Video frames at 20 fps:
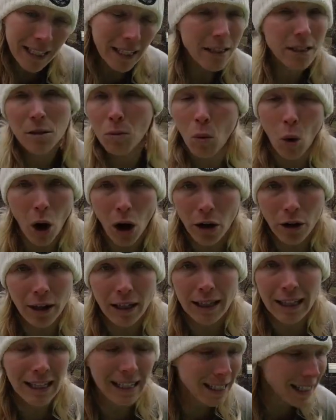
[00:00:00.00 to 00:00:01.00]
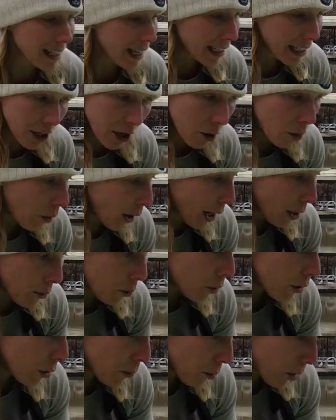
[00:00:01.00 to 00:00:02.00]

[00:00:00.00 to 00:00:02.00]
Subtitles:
get some water in this. I know I will